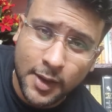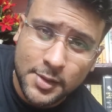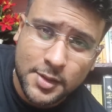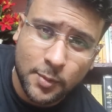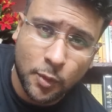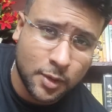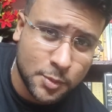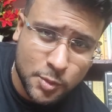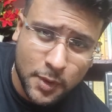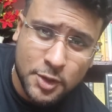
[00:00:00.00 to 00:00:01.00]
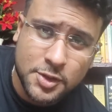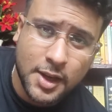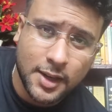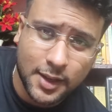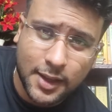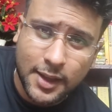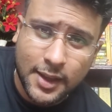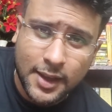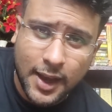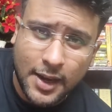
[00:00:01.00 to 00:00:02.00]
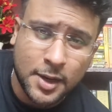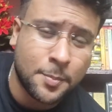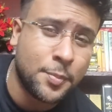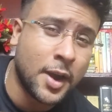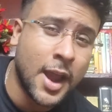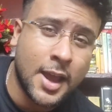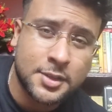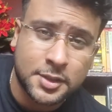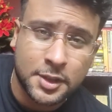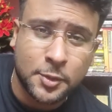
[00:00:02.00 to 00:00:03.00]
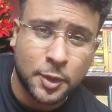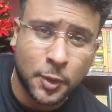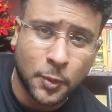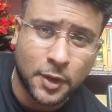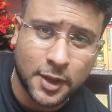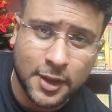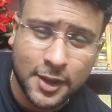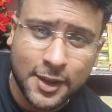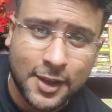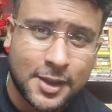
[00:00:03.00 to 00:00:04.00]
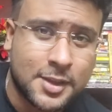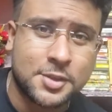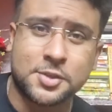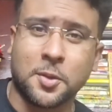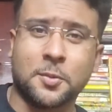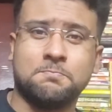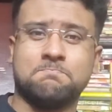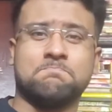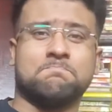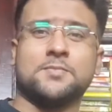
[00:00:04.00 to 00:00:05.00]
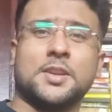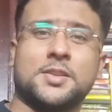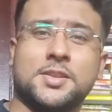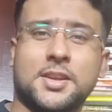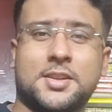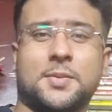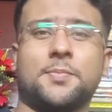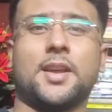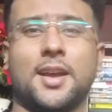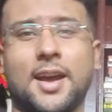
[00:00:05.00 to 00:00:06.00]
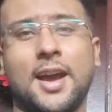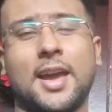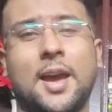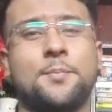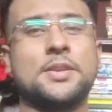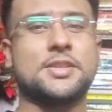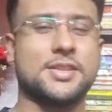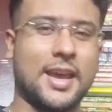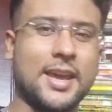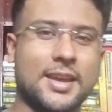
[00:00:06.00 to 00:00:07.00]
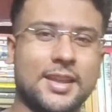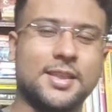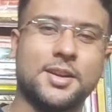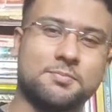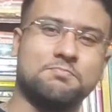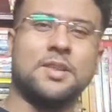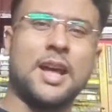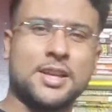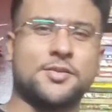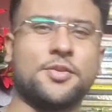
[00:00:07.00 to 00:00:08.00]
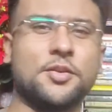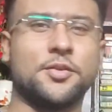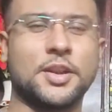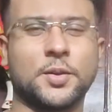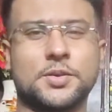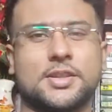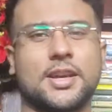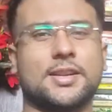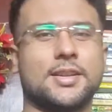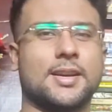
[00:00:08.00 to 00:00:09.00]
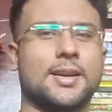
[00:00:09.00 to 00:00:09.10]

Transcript: guys, welcome to my channel and in a brand new look. So this is it. I have been saying in the last few videos that